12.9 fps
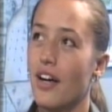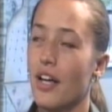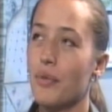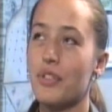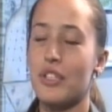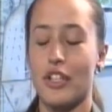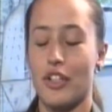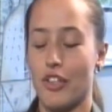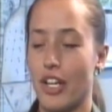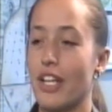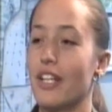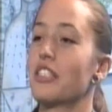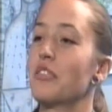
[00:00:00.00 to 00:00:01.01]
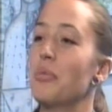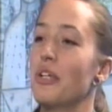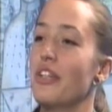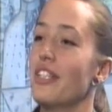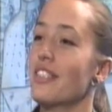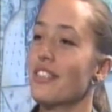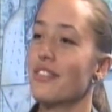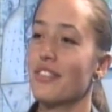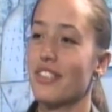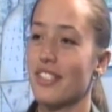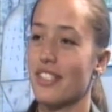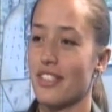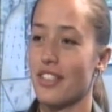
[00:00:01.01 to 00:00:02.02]
it was a great experience. It
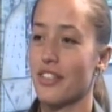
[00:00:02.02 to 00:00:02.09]
was just